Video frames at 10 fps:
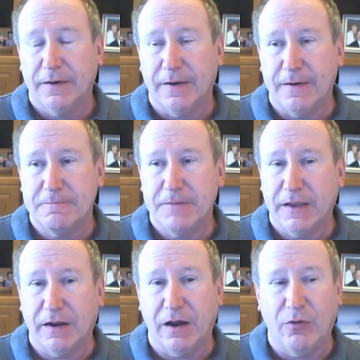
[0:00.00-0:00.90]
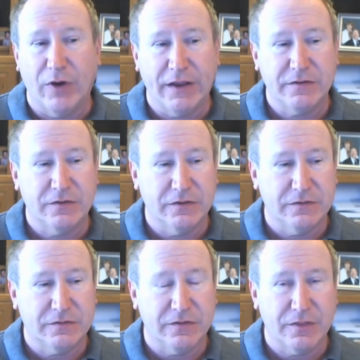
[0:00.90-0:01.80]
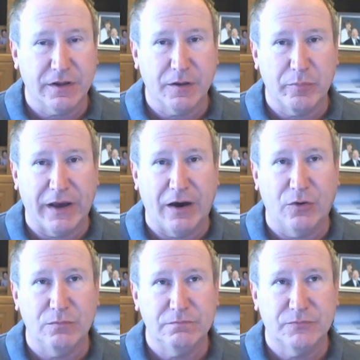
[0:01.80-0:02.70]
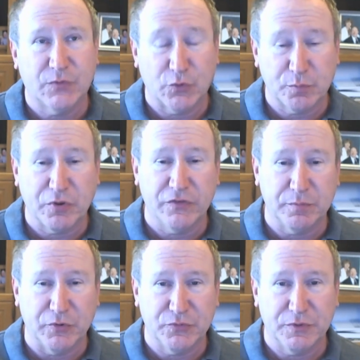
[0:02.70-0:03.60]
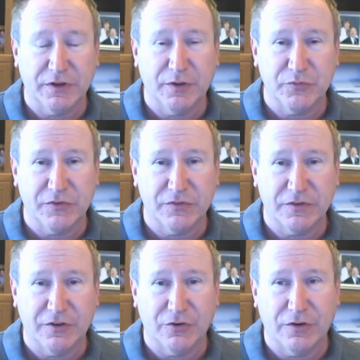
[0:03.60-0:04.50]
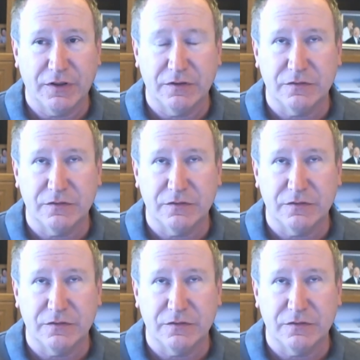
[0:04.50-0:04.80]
And I like to think about first principles when it comes to security.